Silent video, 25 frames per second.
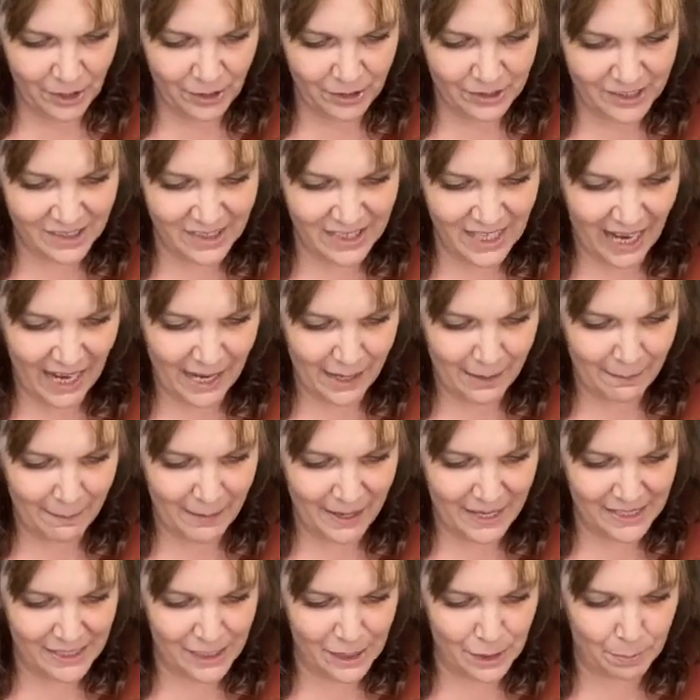You
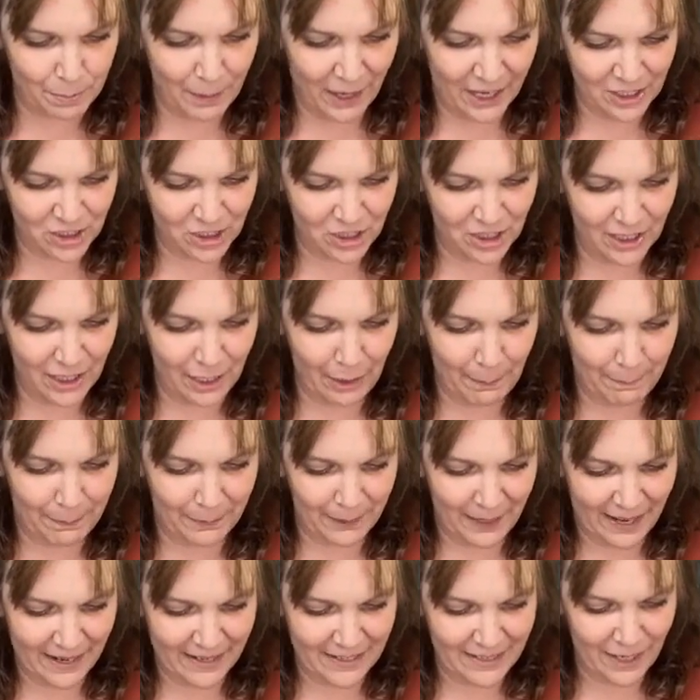sent me specially
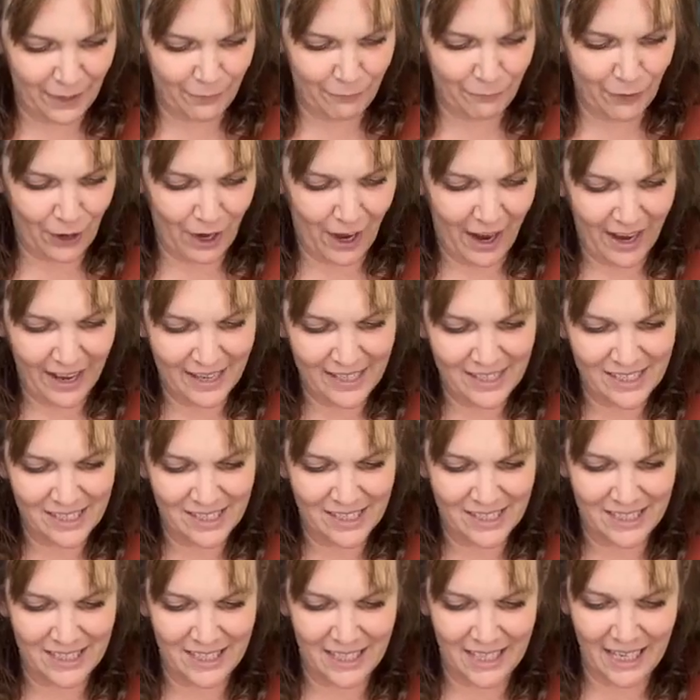blended for
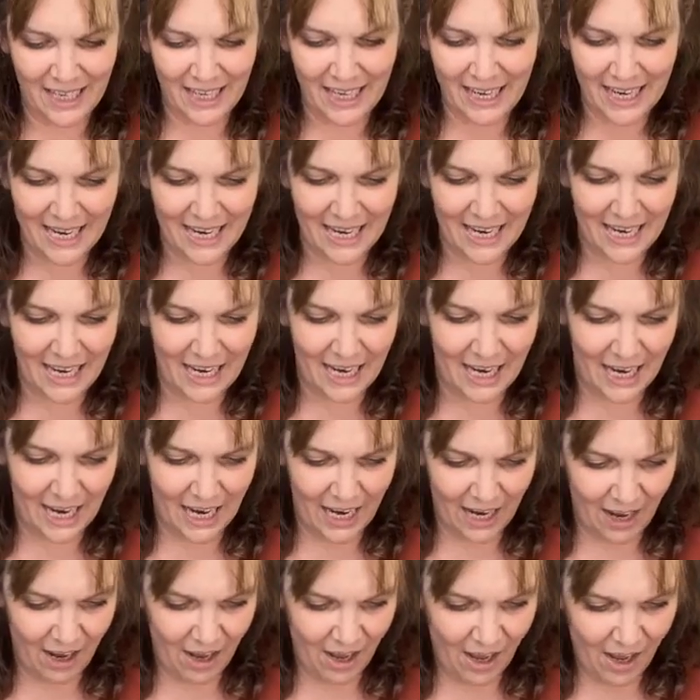iced
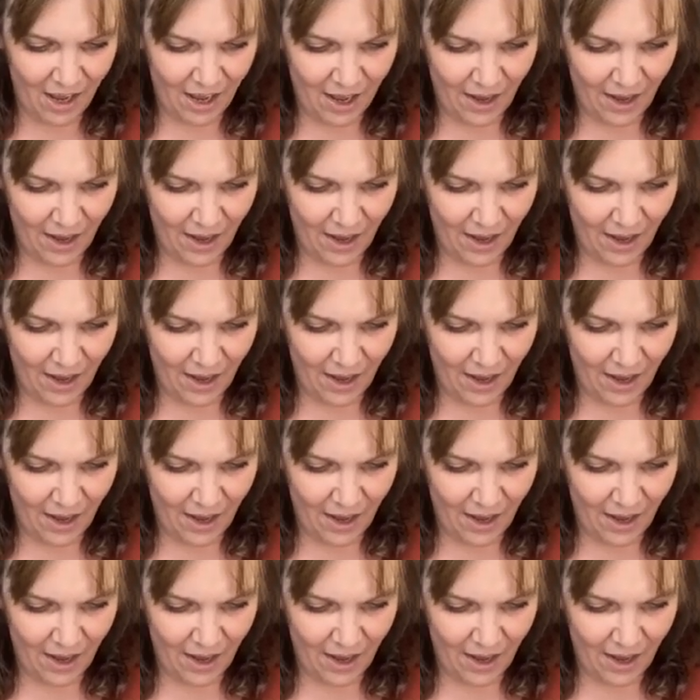tea.